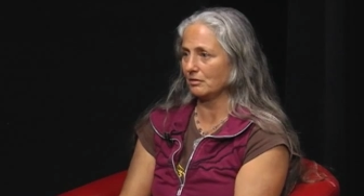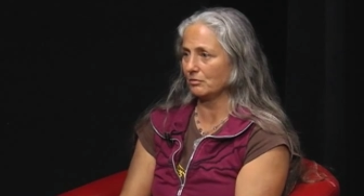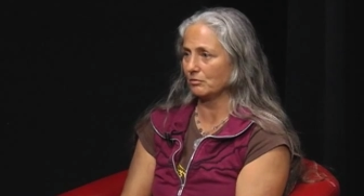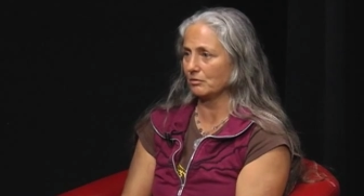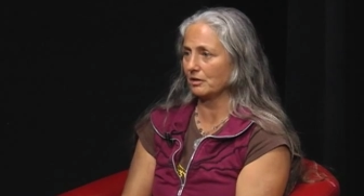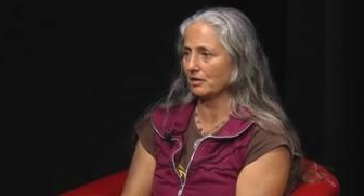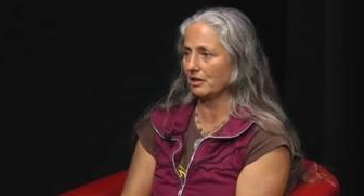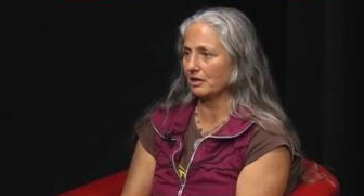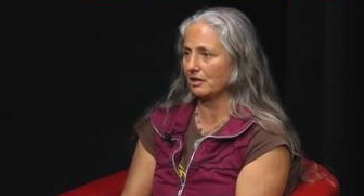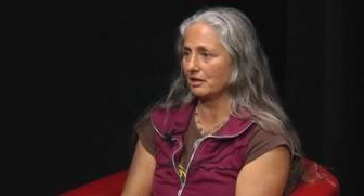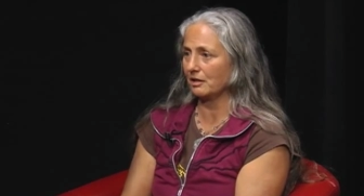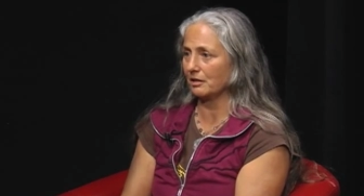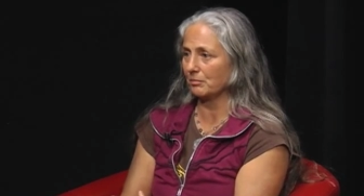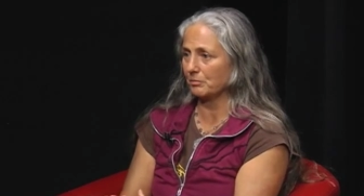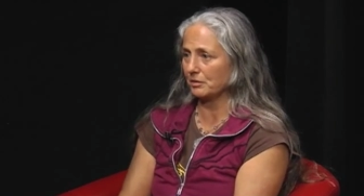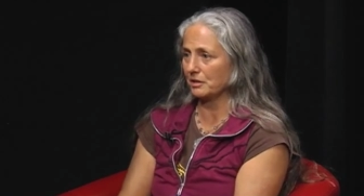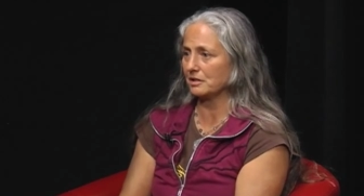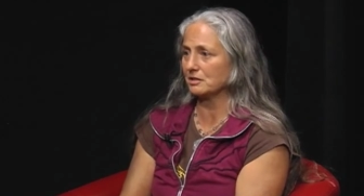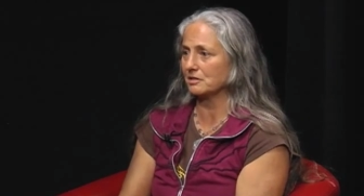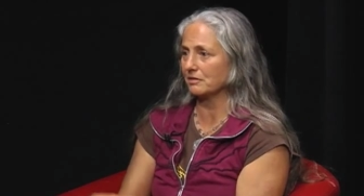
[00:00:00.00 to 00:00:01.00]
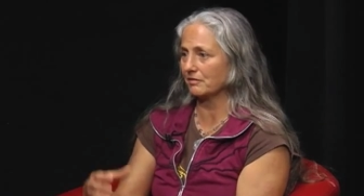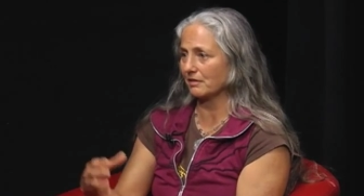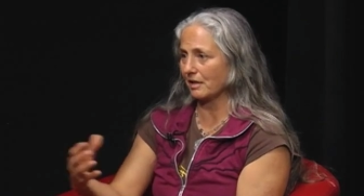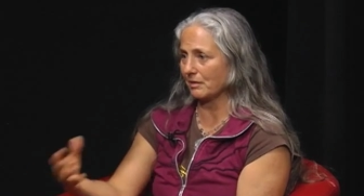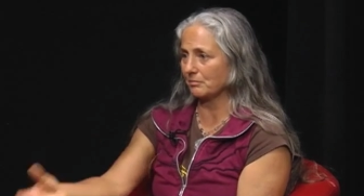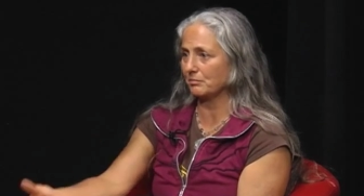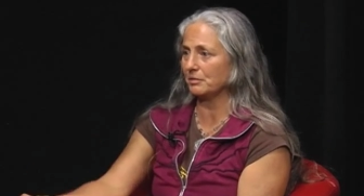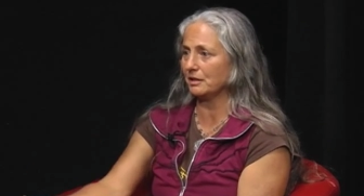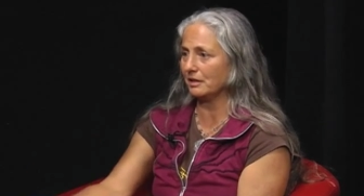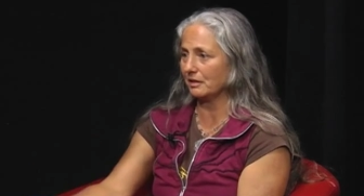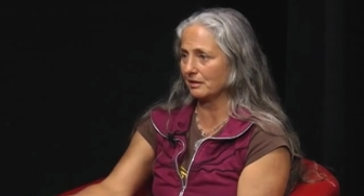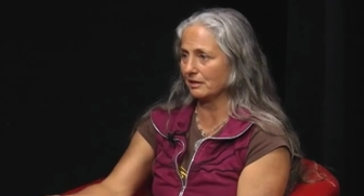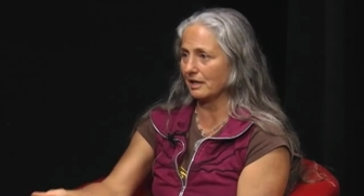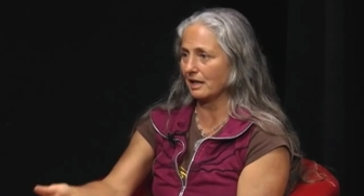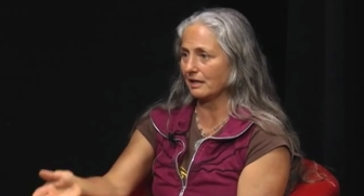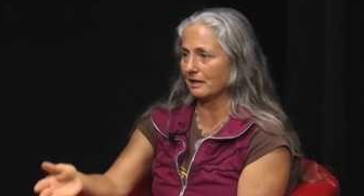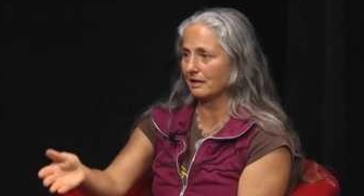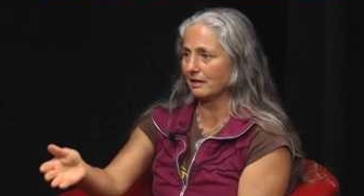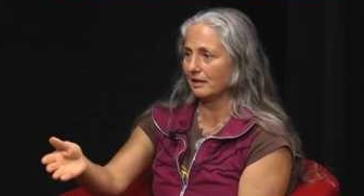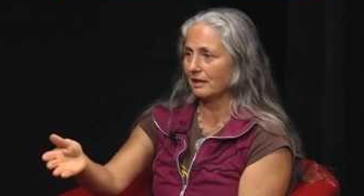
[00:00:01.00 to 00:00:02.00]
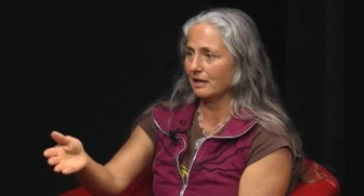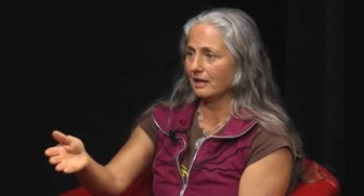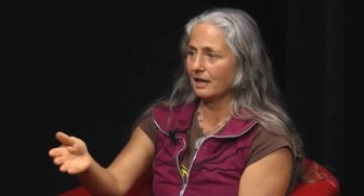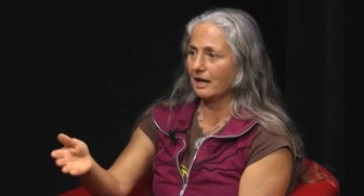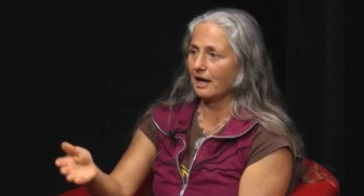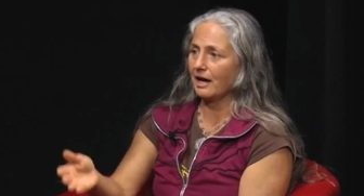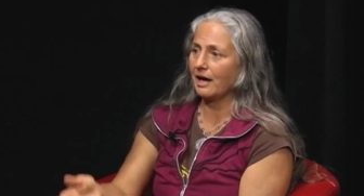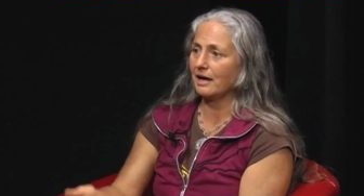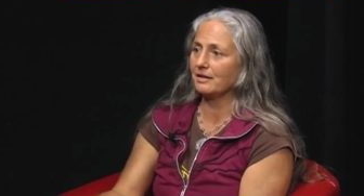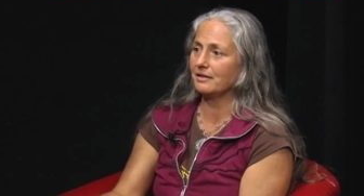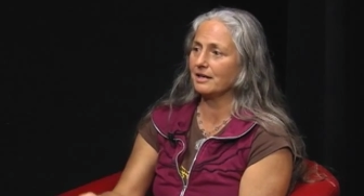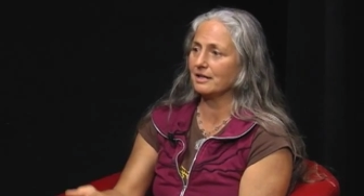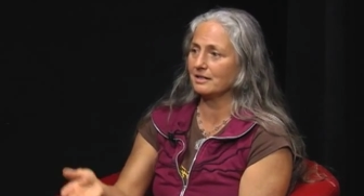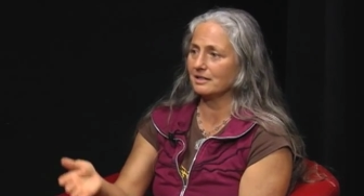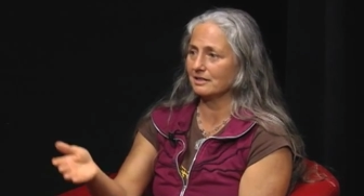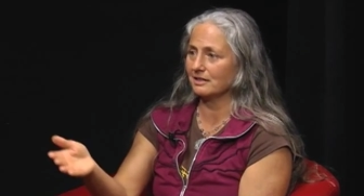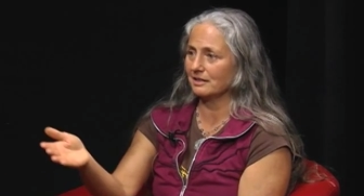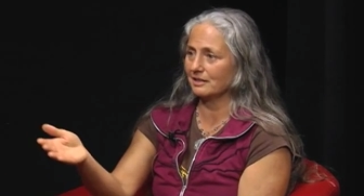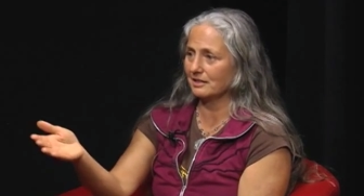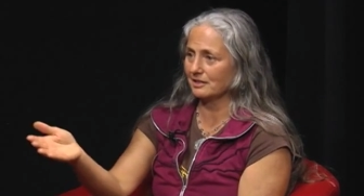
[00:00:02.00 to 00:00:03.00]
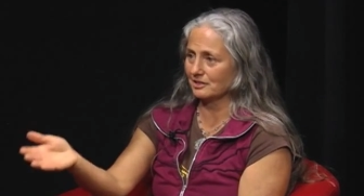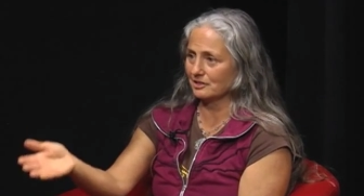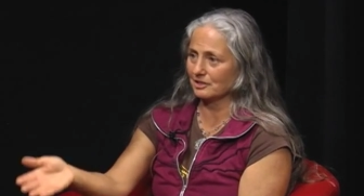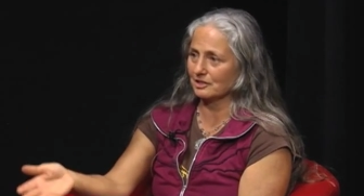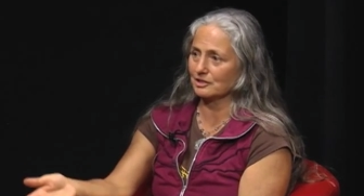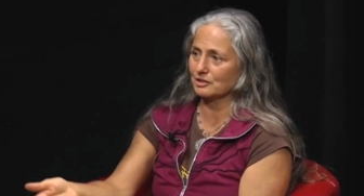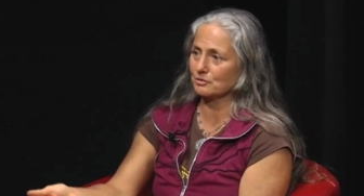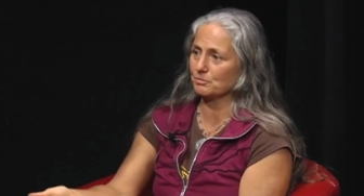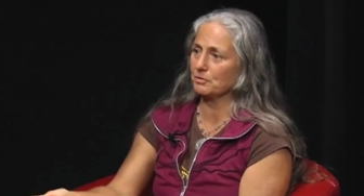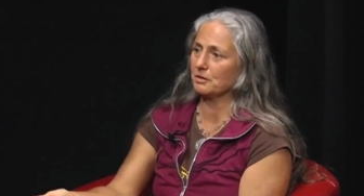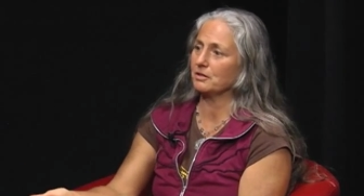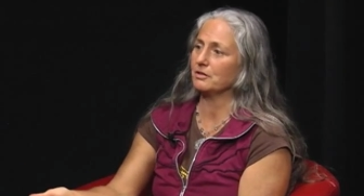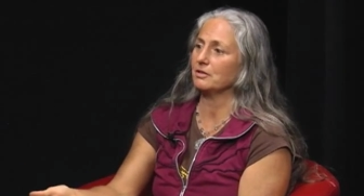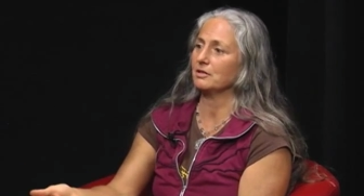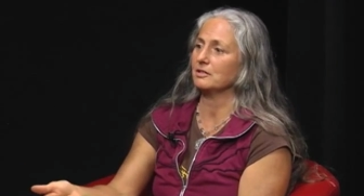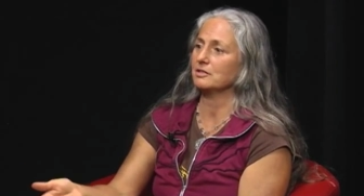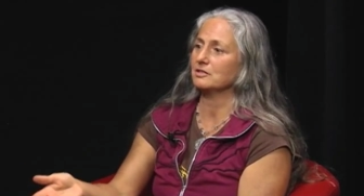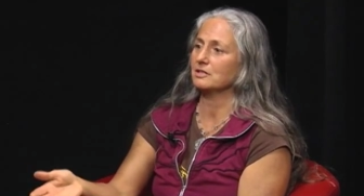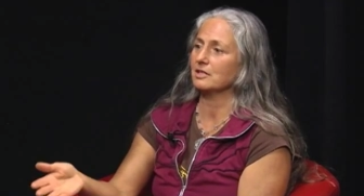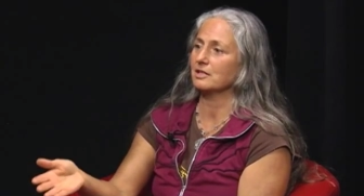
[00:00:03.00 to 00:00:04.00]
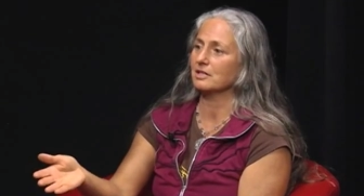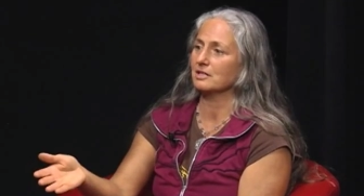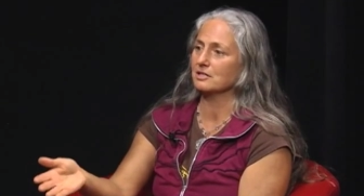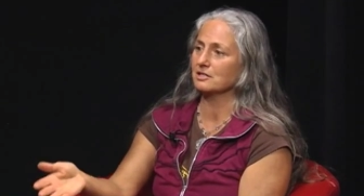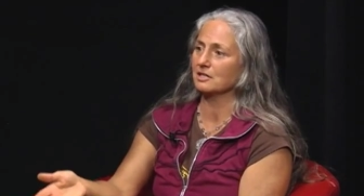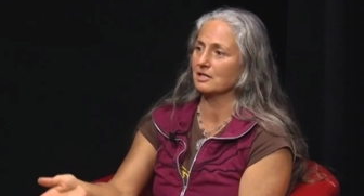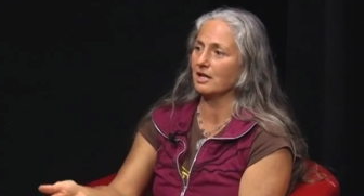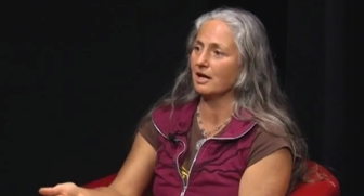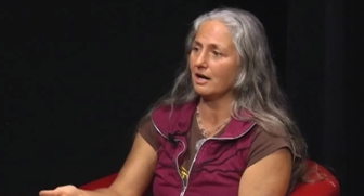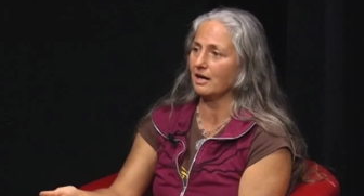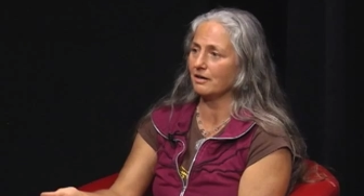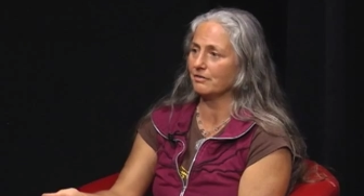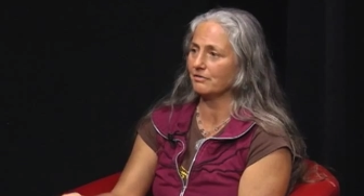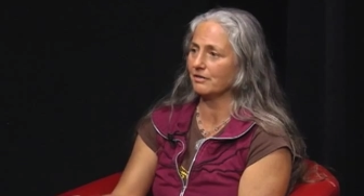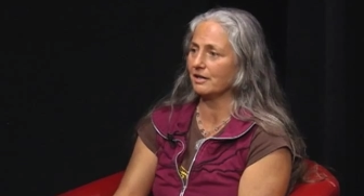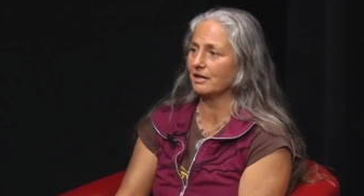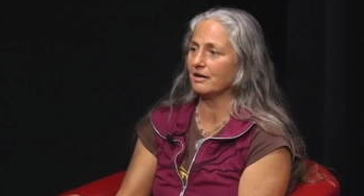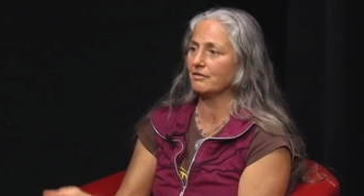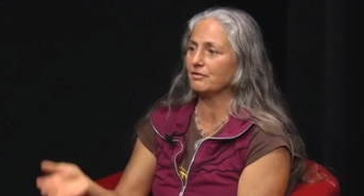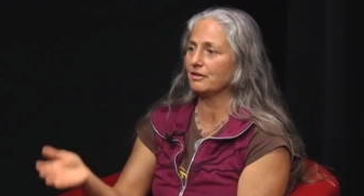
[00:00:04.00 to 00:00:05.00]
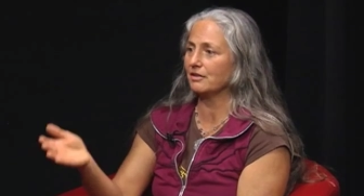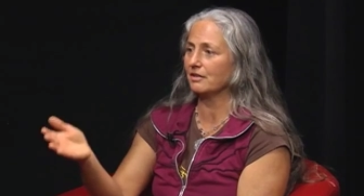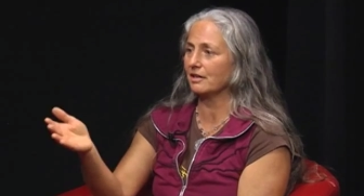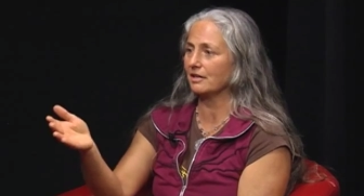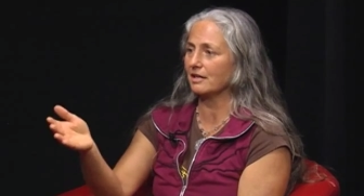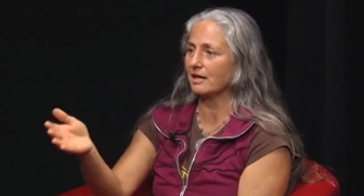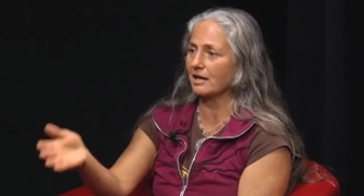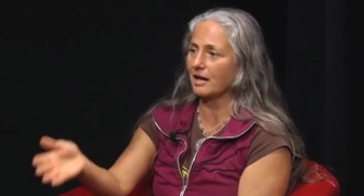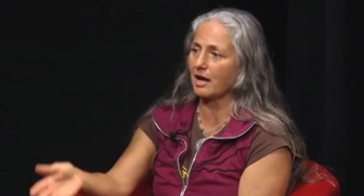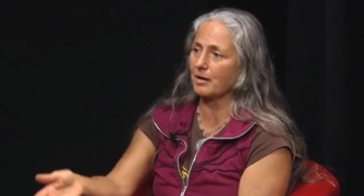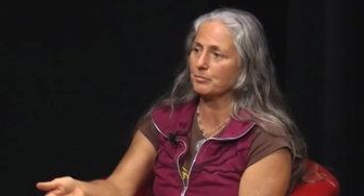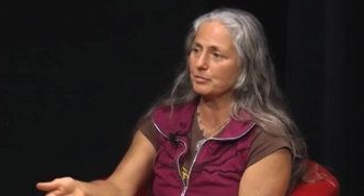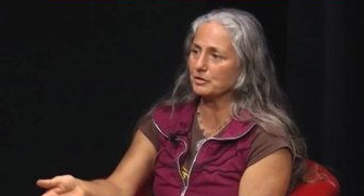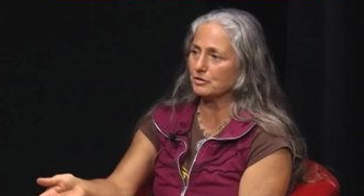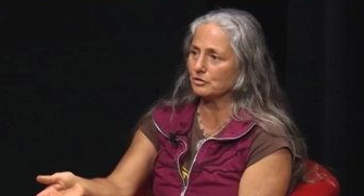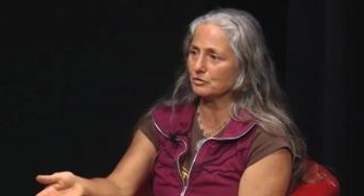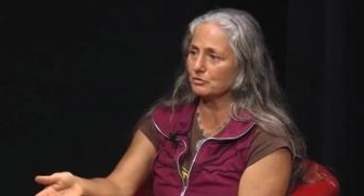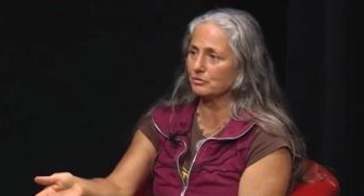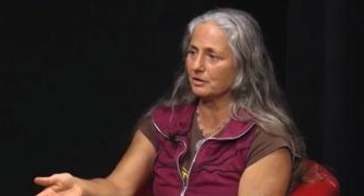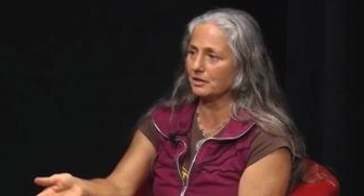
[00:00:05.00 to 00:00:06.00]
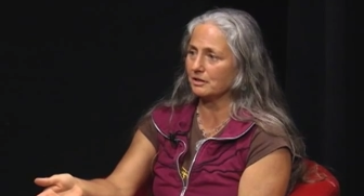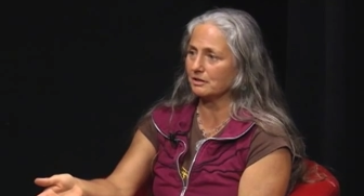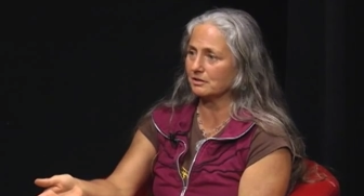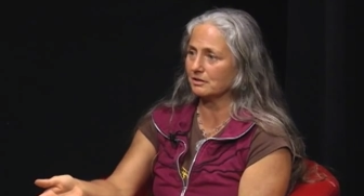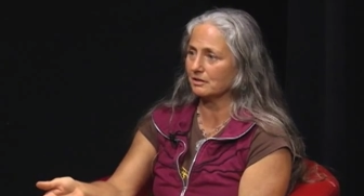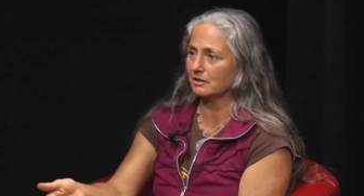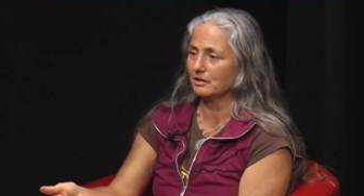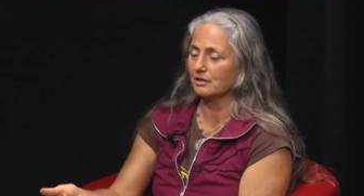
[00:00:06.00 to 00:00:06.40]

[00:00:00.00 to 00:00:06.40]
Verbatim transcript: We're eating a piece of that being that had this experience and this life, and everything that happened to it.